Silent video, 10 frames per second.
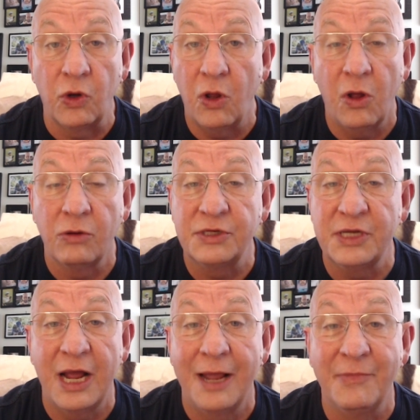long
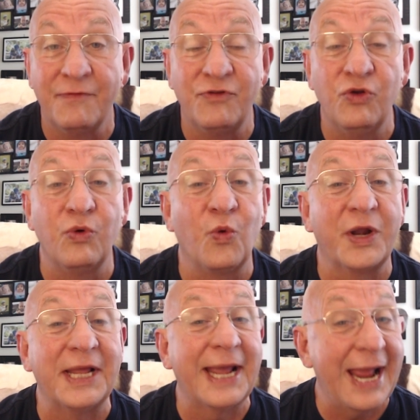time of doing
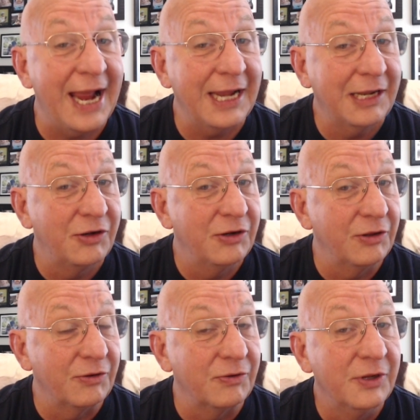what he had to
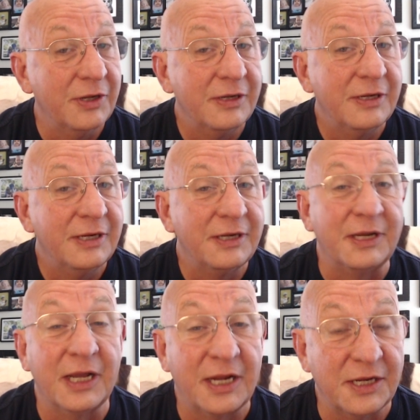do to
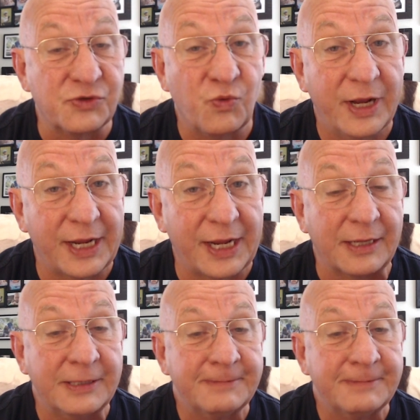get his way.